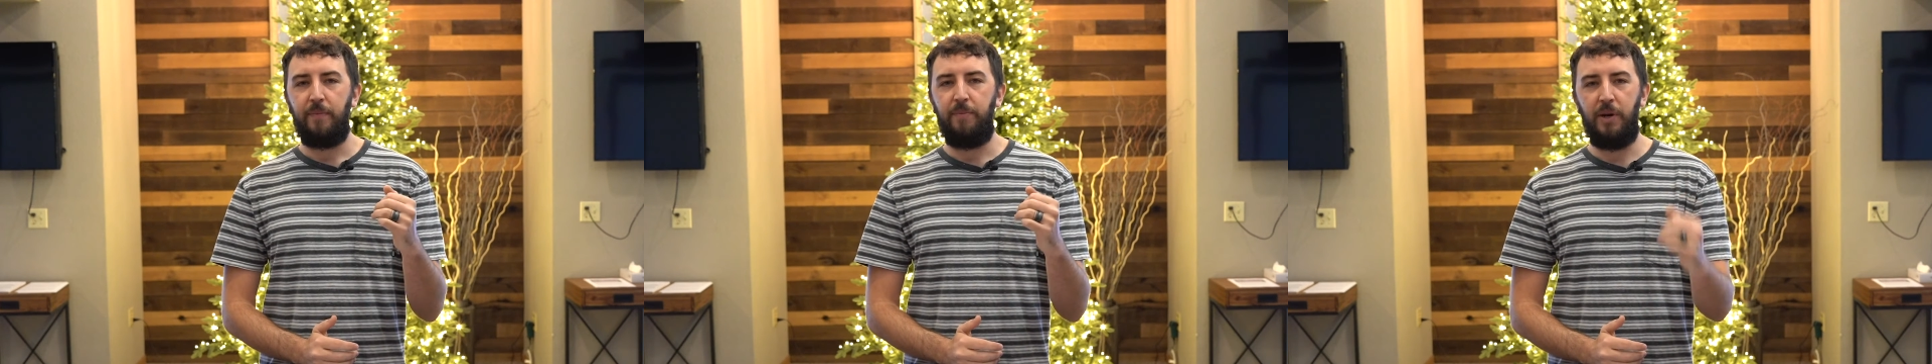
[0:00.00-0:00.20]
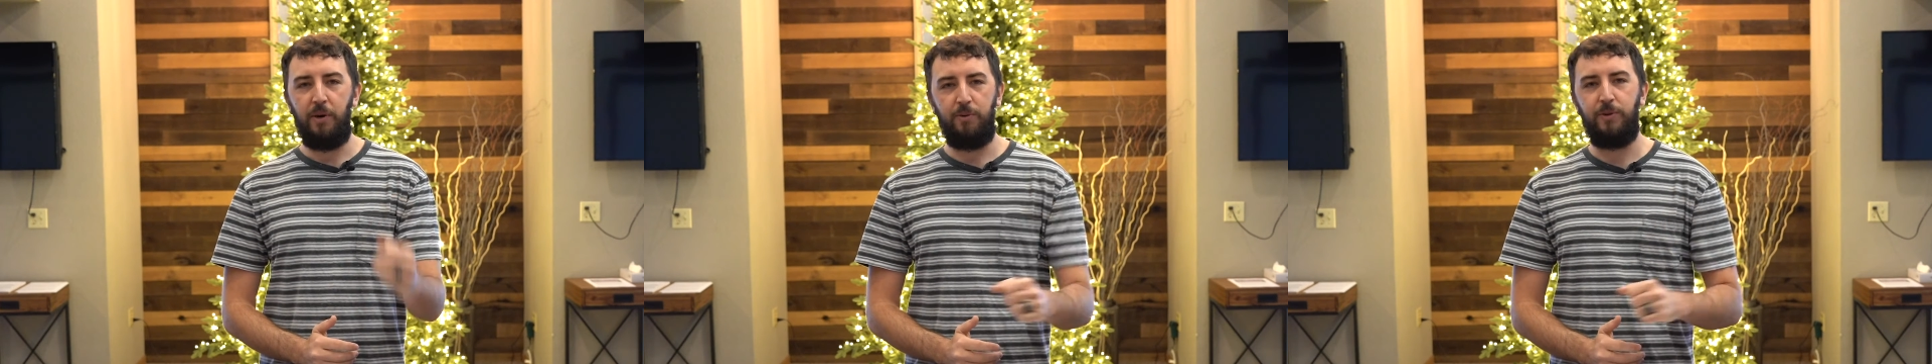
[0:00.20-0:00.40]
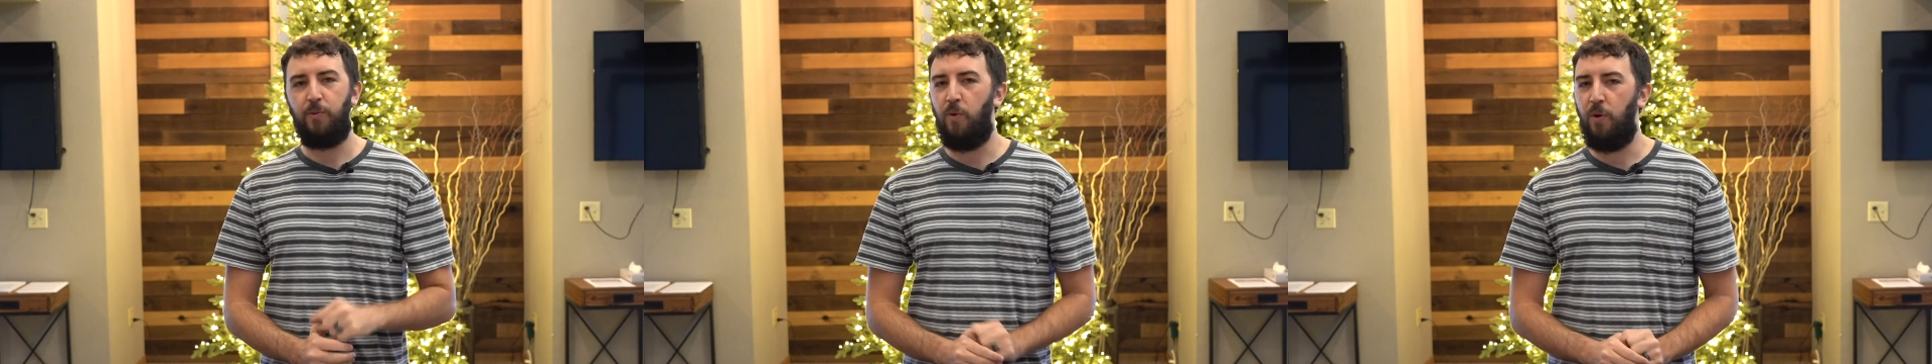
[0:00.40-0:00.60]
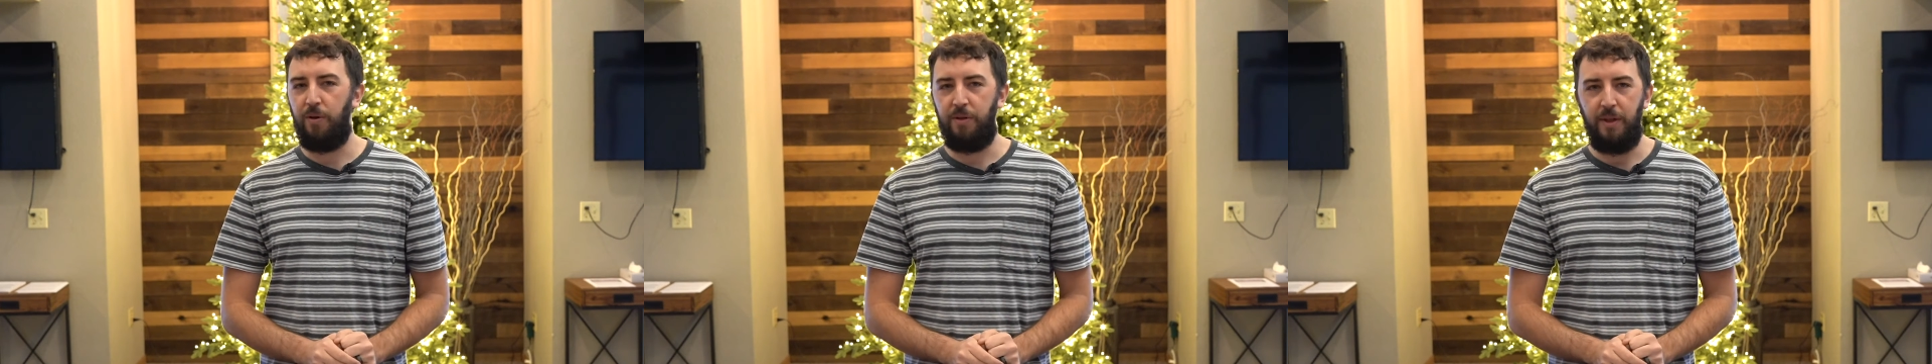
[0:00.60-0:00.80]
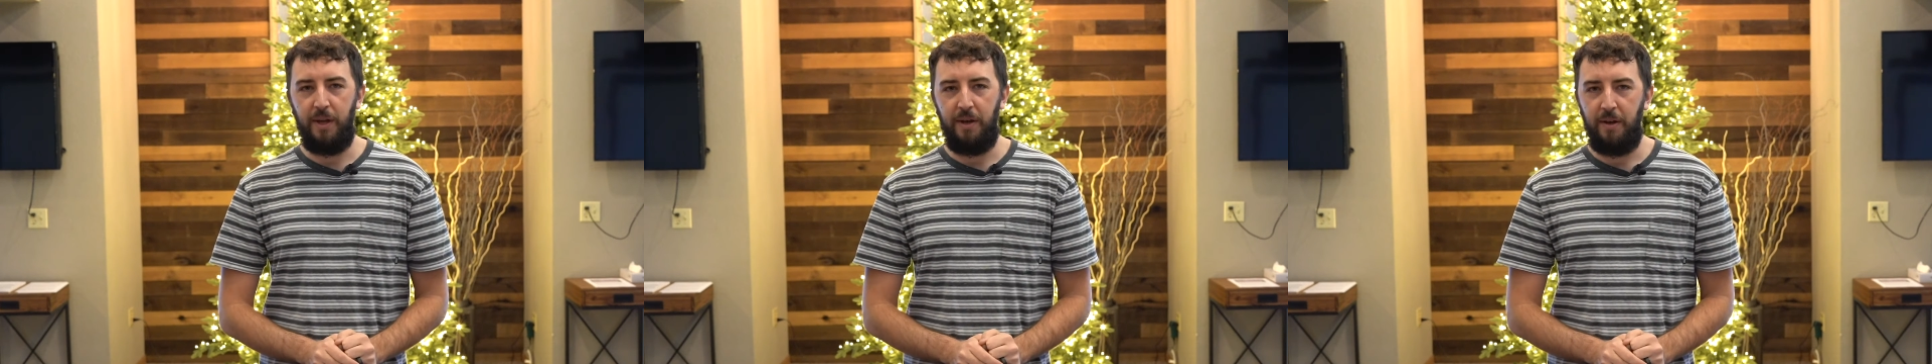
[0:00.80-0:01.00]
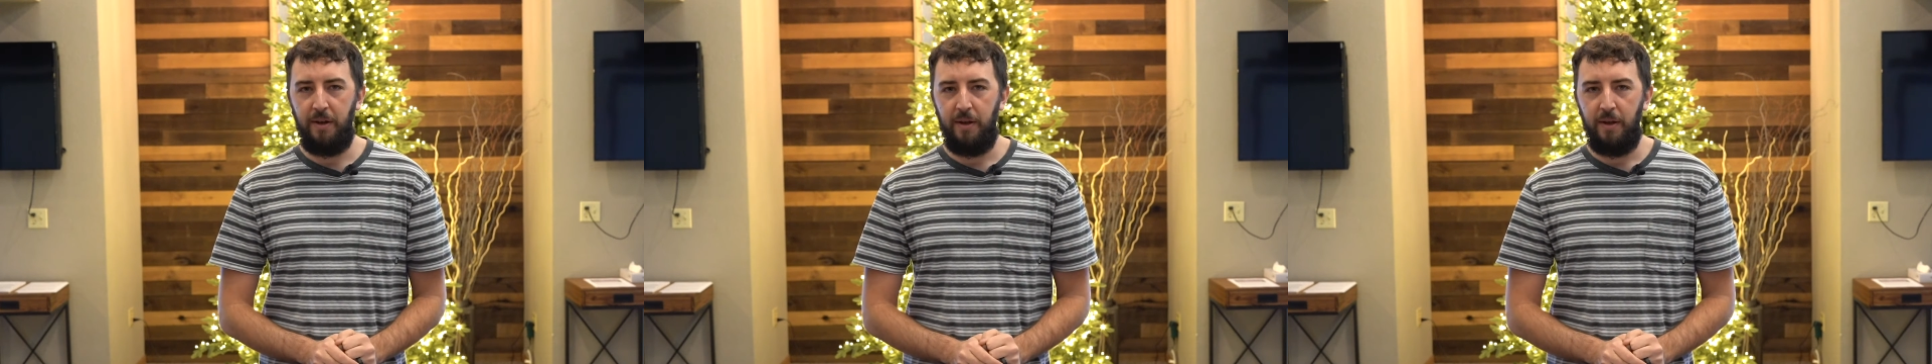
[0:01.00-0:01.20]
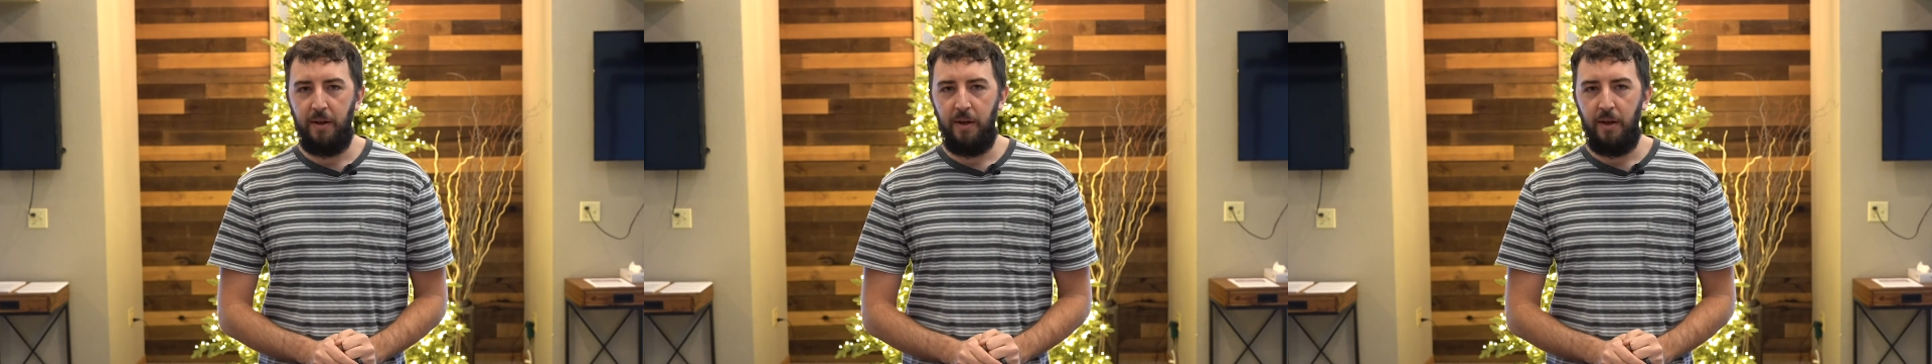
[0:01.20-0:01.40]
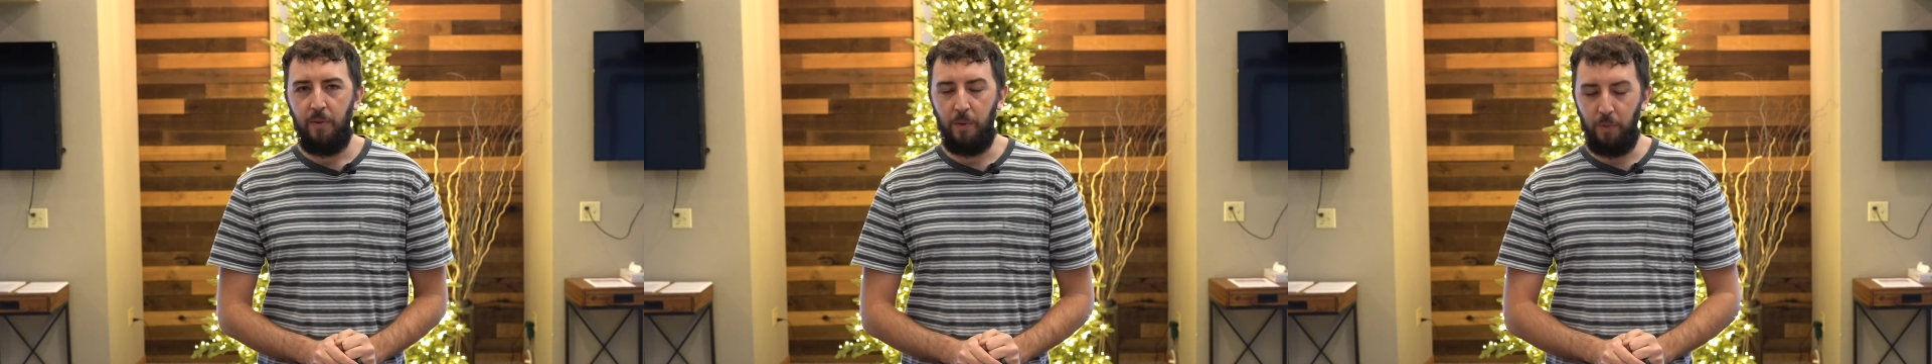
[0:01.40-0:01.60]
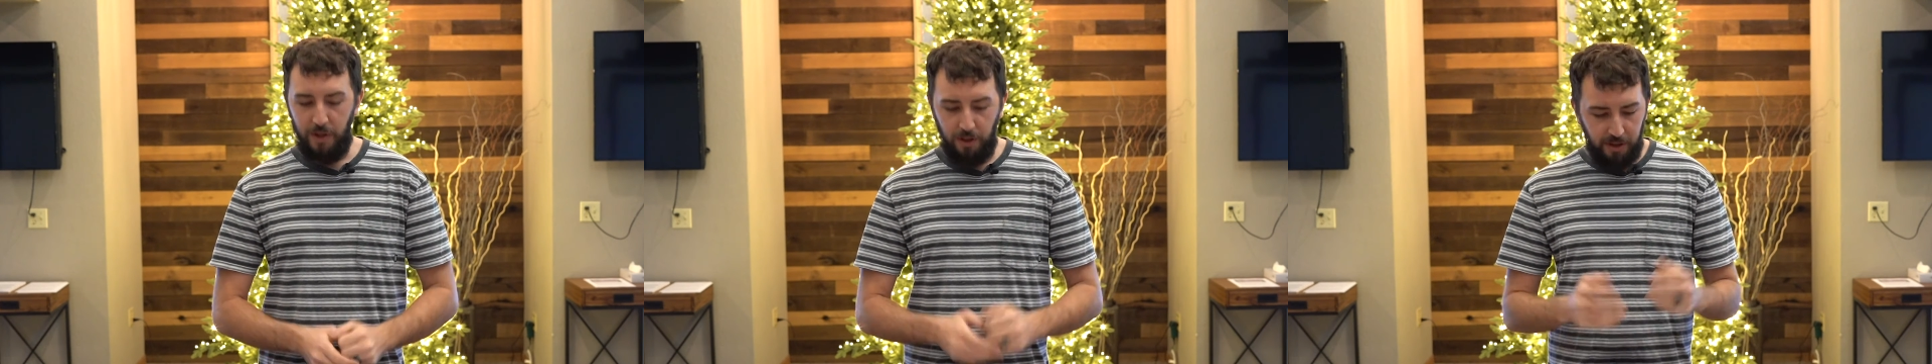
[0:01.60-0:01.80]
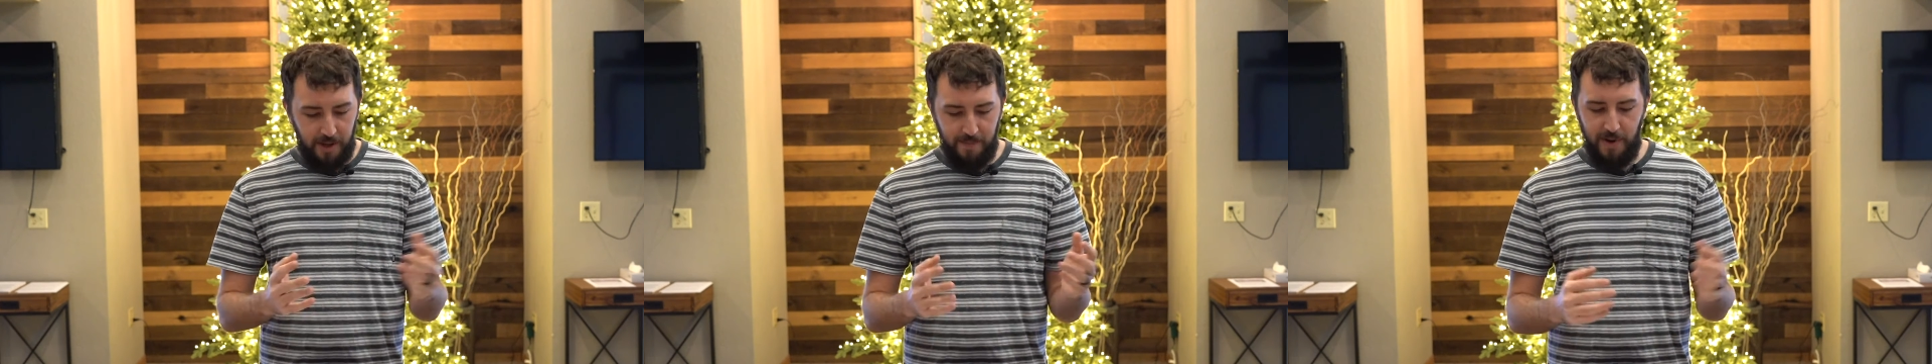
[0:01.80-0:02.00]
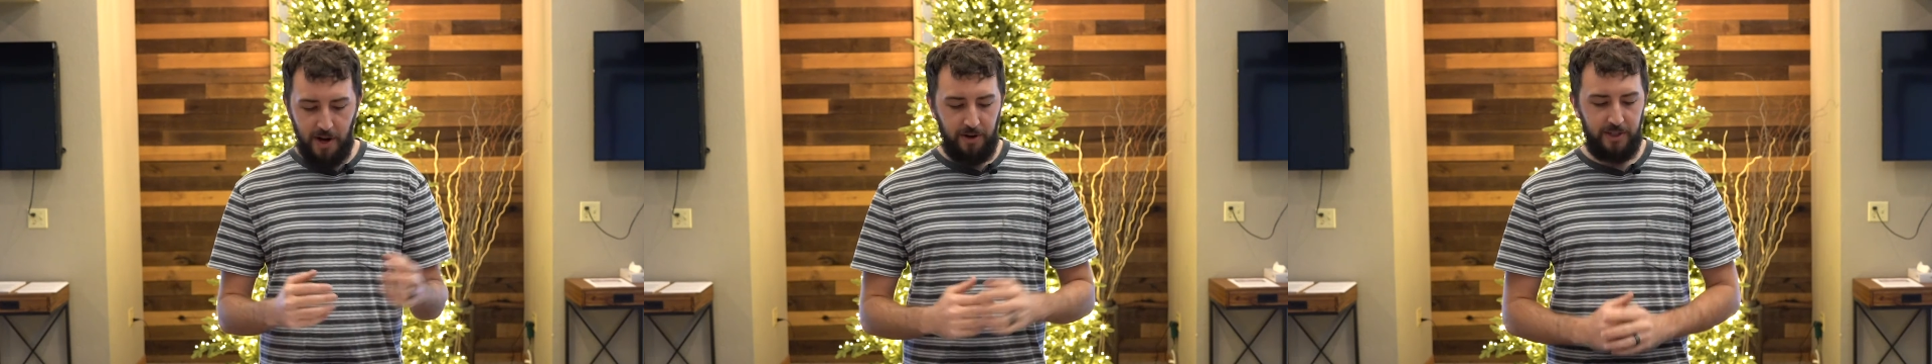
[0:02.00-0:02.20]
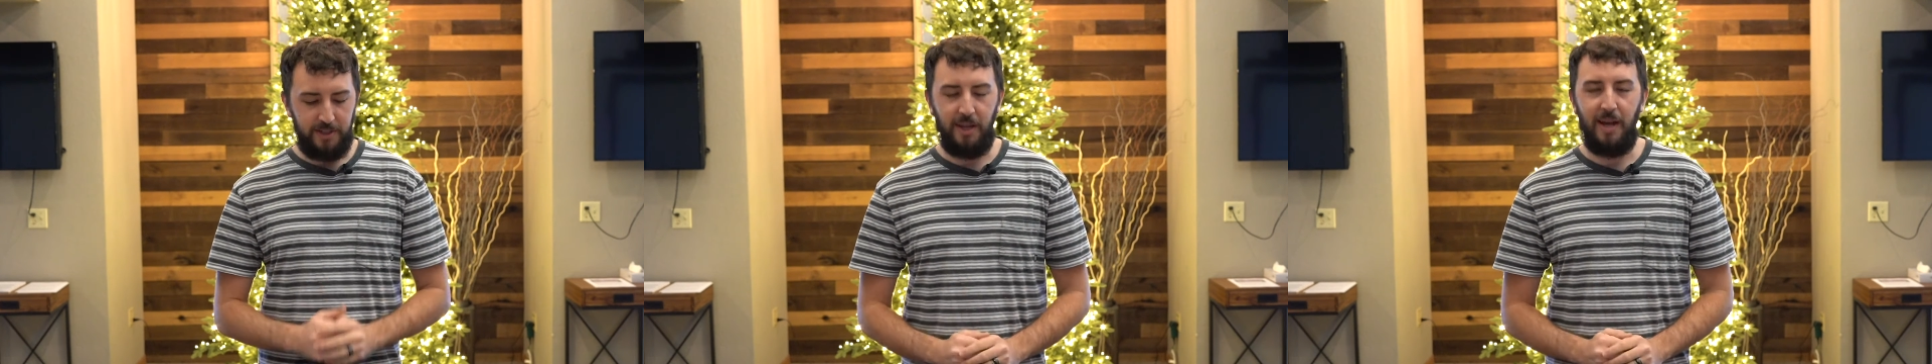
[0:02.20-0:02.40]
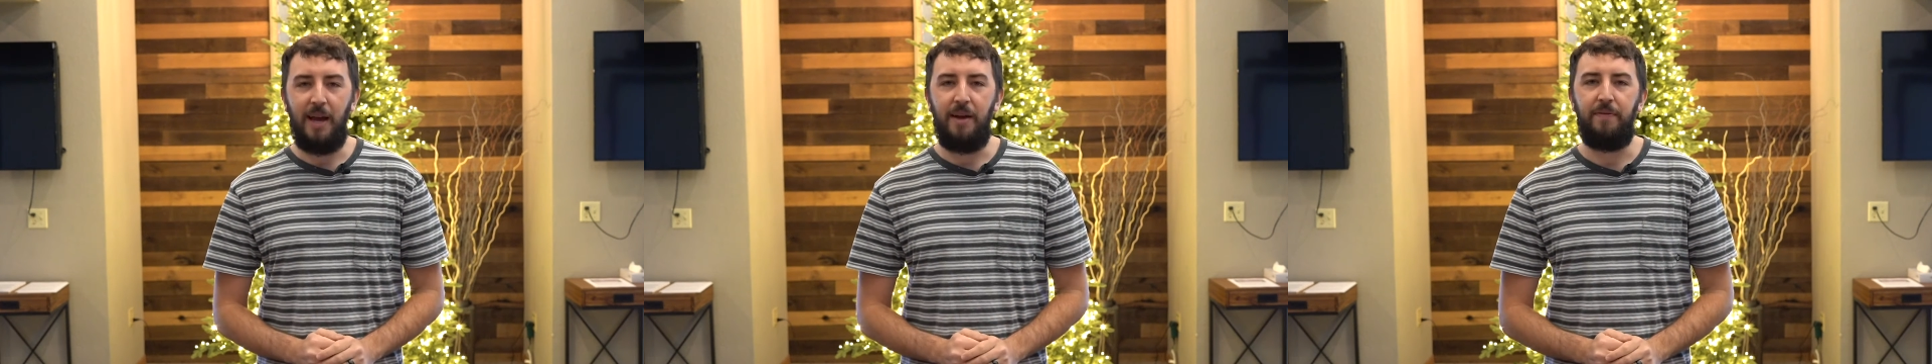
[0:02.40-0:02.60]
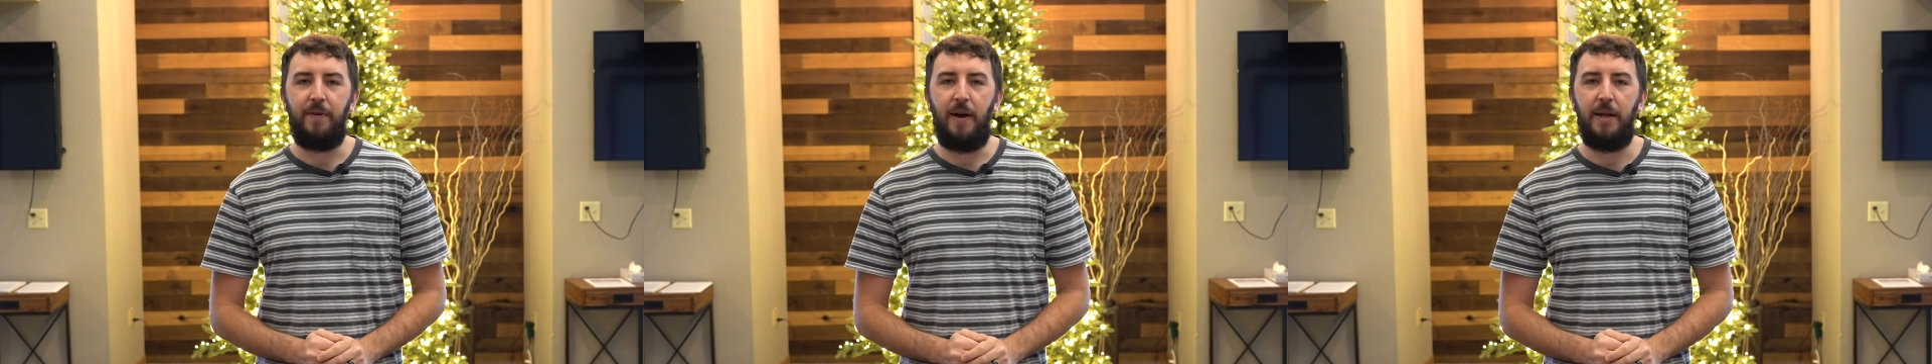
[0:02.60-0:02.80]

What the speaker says: But it was worth it. When we look at Mary's life,